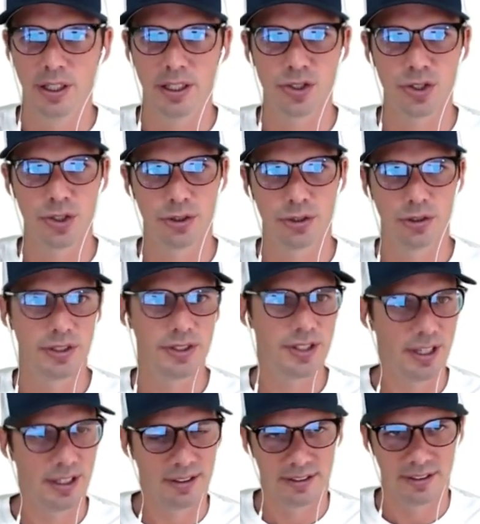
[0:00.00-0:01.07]
it should
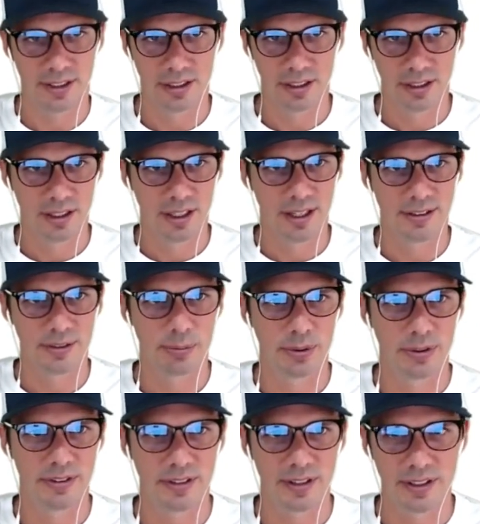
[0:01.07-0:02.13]
take a second as it
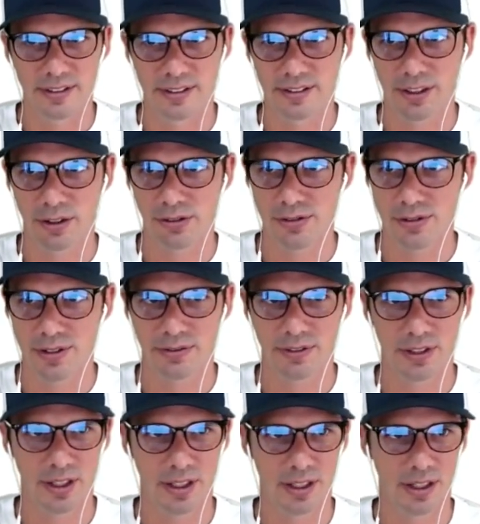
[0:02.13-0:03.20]
builds the SSL
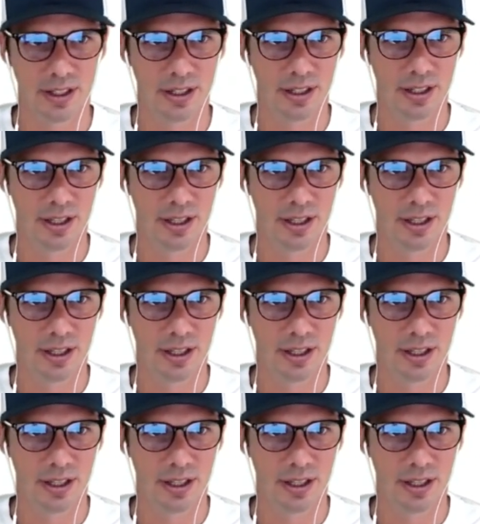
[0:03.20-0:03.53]
certificate,